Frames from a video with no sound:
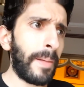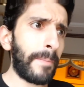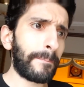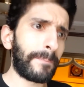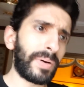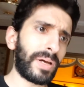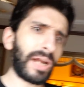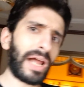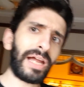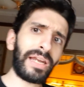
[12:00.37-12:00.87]

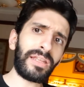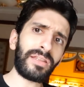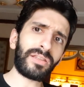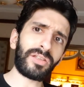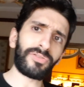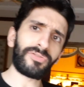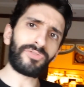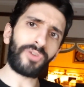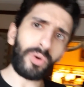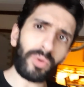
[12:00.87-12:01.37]
But I need to
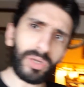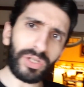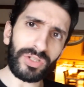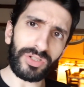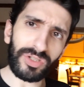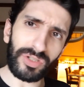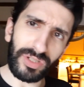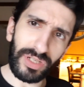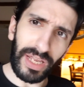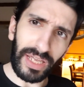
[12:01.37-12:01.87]

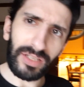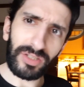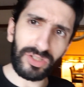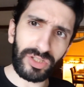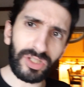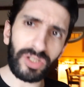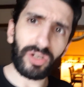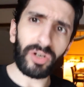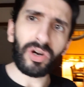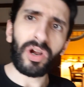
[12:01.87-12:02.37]
focus next
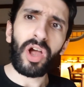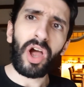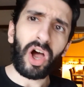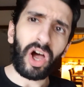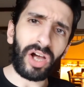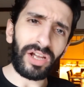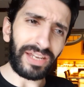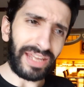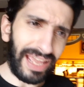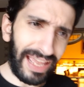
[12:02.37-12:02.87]
year
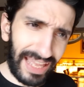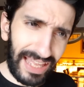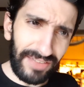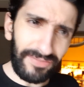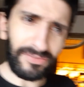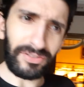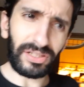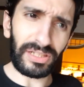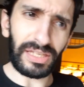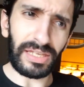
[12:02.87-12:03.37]
on
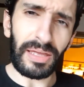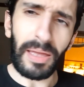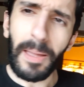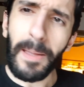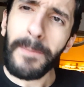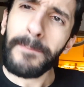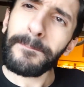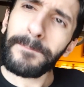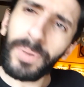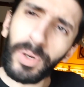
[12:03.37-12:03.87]
heavily
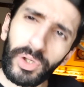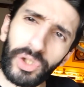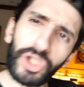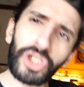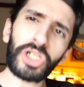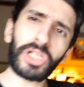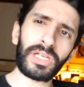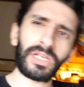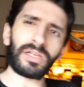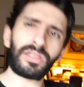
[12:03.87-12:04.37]

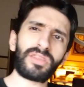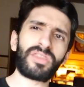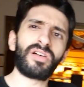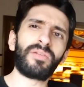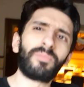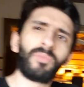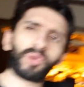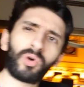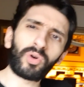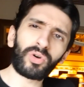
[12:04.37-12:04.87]
pushing the
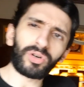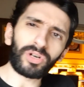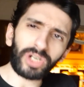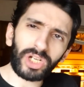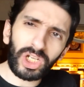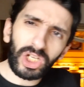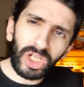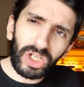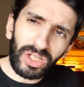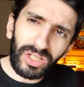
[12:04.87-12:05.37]
more
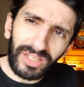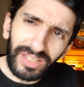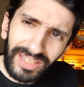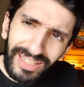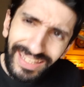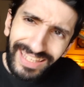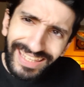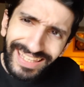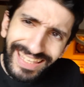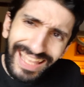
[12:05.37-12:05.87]

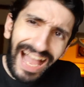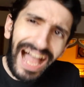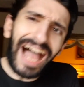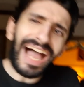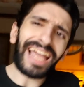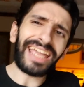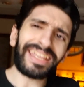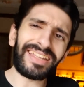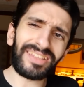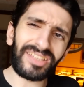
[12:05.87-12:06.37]

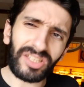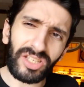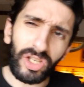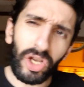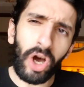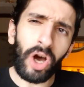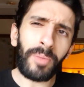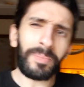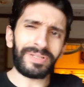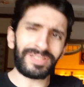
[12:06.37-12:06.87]
guide,
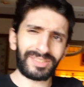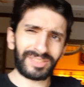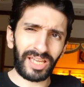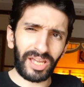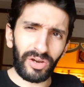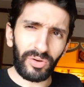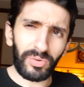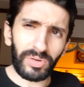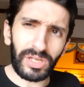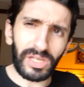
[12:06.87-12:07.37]

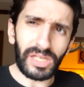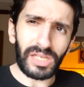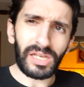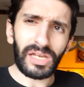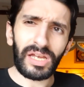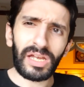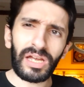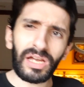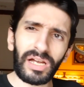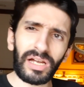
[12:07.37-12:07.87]
commentary,
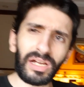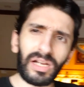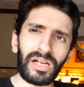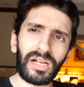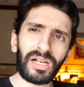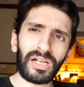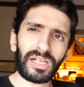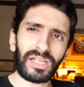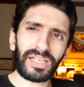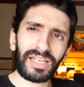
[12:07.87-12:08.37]

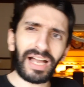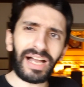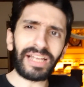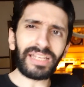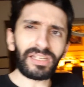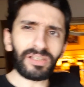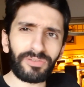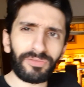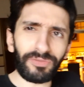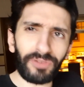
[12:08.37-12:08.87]
uh,
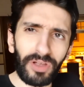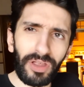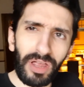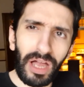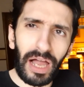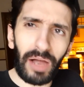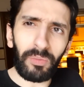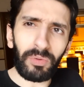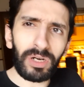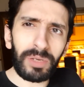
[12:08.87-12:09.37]
kind of,
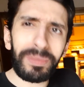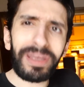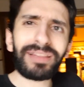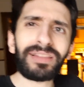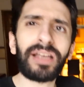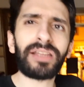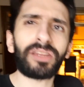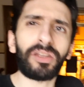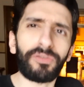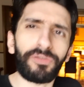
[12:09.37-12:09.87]
I want to make
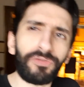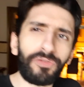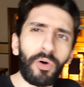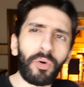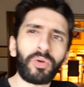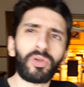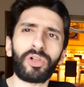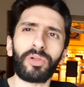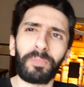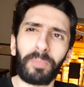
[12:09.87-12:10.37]
that the
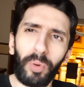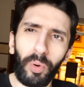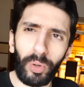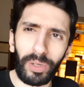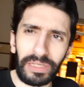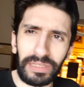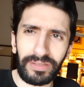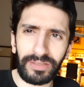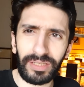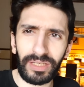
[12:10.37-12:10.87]
focal
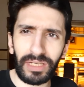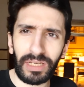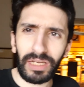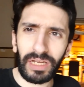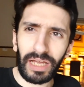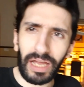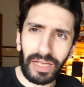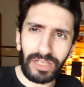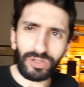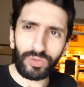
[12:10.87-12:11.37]
point,
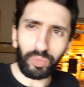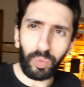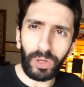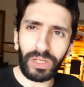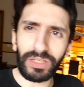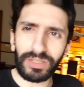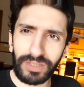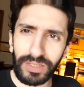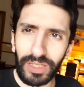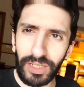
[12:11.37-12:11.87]
as well
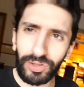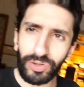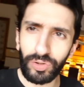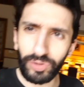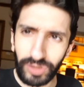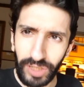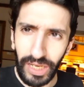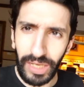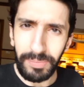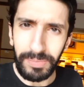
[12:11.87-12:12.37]
as the
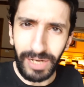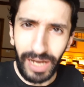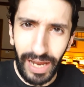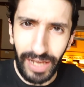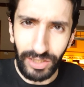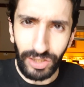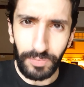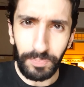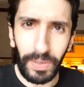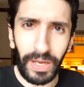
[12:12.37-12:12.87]
entertainment
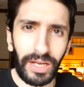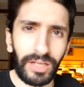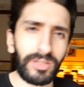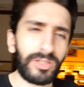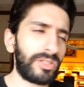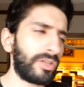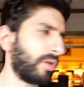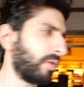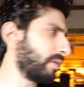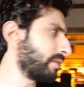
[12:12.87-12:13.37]
aspect.
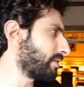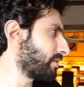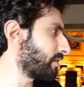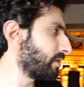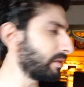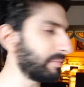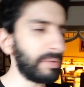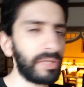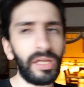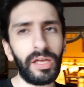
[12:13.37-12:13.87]
So it's going
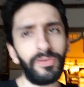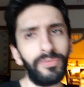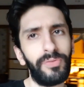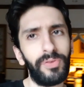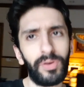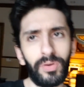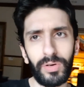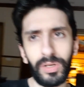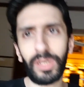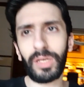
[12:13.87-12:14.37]
to be a
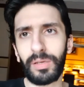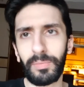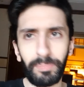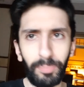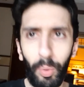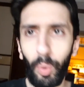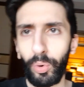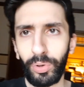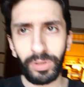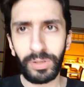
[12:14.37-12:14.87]
very
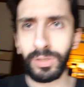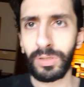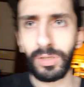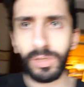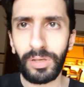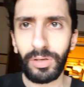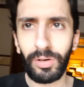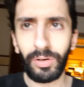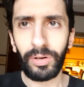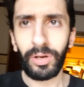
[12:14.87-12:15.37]
important
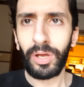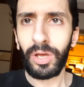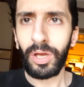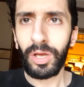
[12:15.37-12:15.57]
year